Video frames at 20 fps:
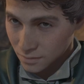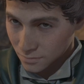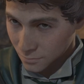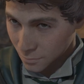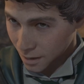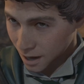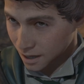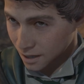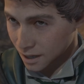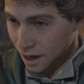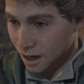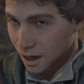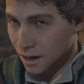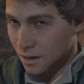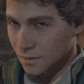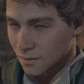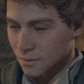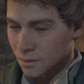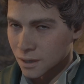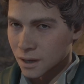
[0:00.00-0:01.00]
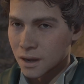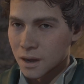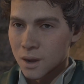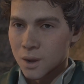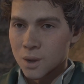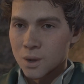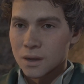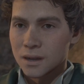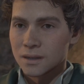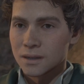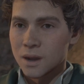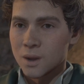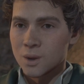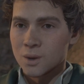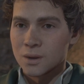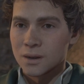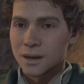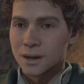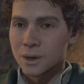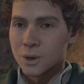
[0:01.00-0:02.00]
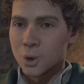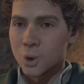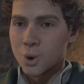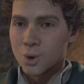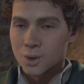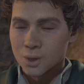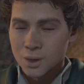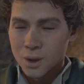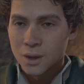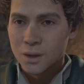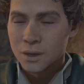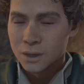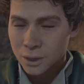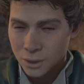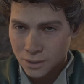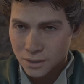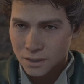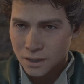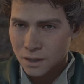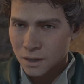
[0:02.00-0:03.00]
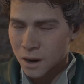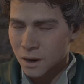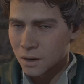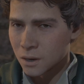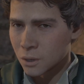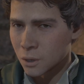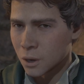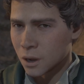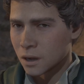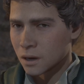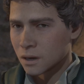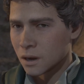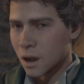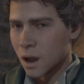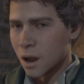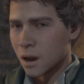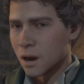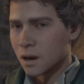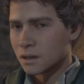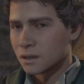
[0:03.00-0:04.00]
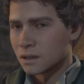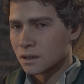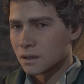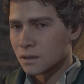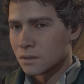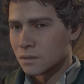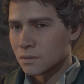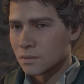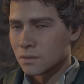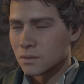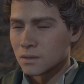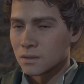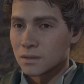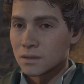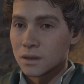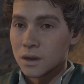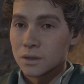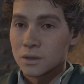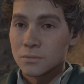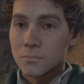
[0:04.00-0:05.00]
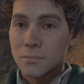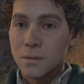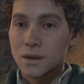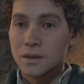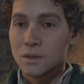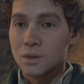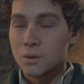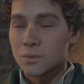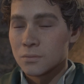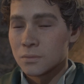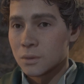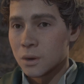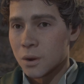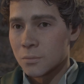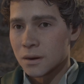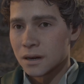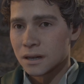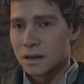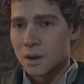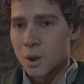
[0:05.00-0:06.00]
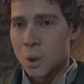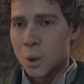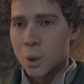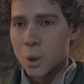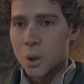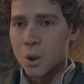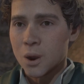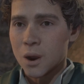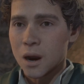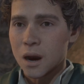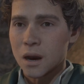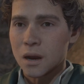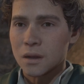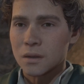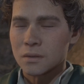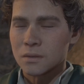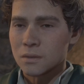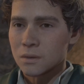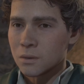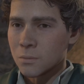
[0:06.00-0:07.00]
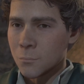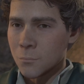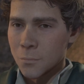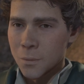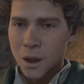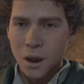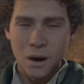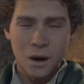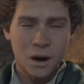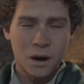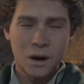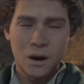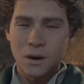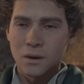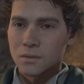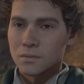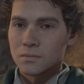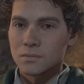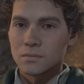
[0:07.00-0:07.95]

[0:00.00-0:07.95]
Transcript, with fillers: A spell like Confringo is only truly dangerous in untrained hands. Such spells should be properly taught, not banned.